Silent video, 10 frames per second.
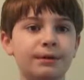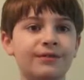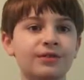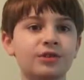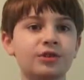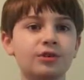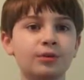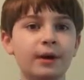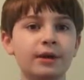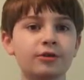of
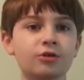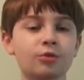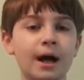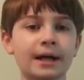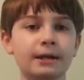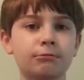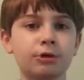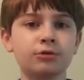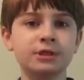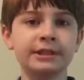2 intertwining
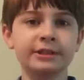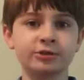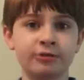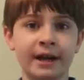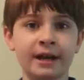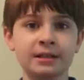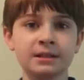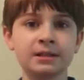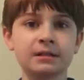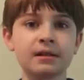protein
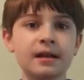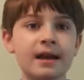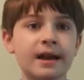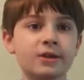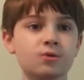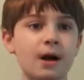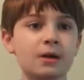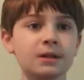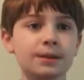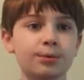strands, as well
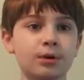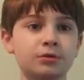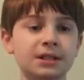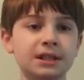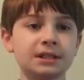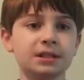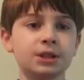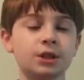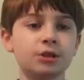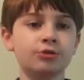as the proteins
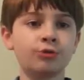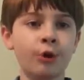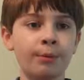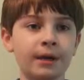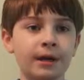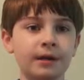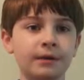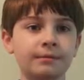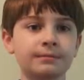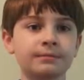
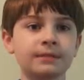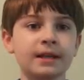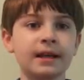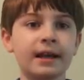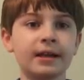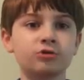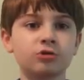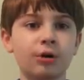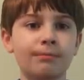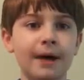troponin and
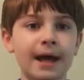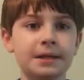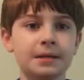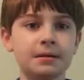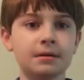tropomyosin.